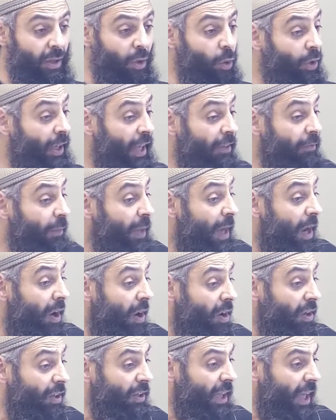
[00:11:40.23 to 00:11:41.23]
or gave me a
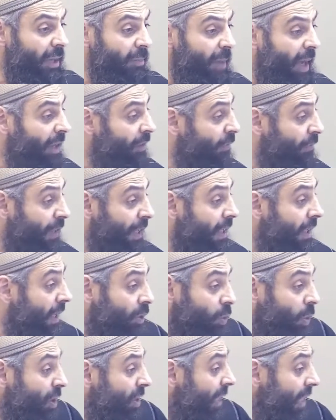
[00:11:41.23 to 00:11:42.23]
hard time? I feel
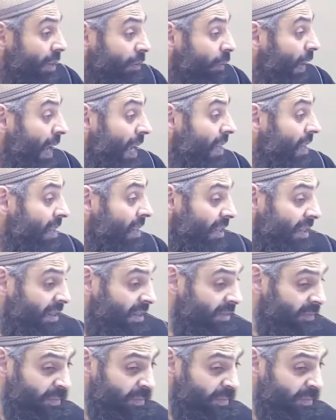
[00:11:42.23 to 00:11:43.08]
it was in vain.